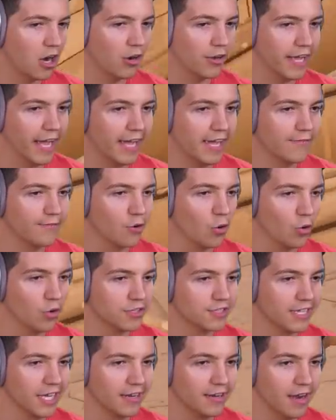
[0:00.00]
Okay, of
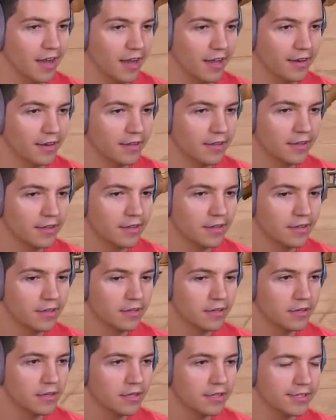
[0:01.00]
course, he had none.
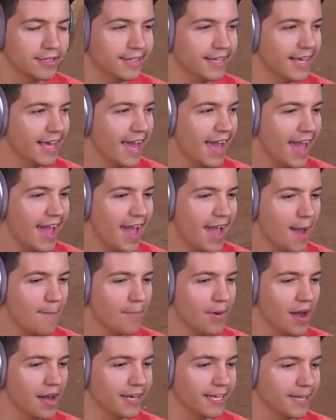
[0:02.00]
Yeah,
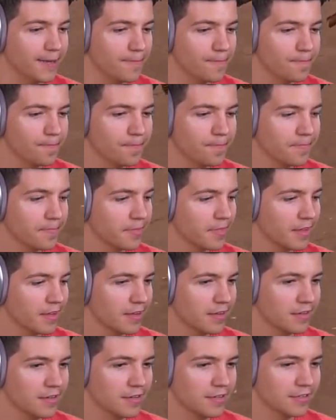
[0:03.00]
buddy.
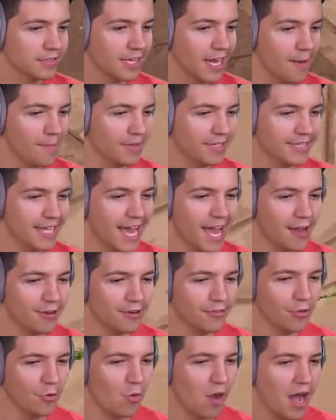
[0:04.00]
Coming down
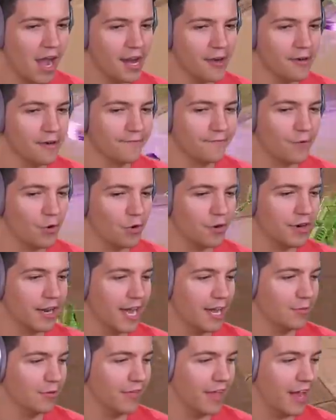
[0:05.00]
to the wire in
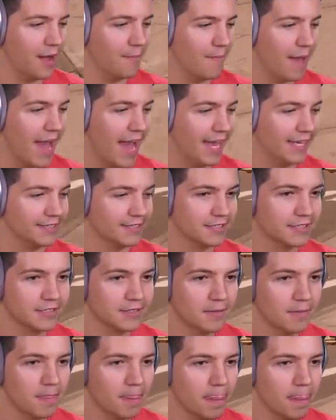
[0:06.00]
Fortnite without mats.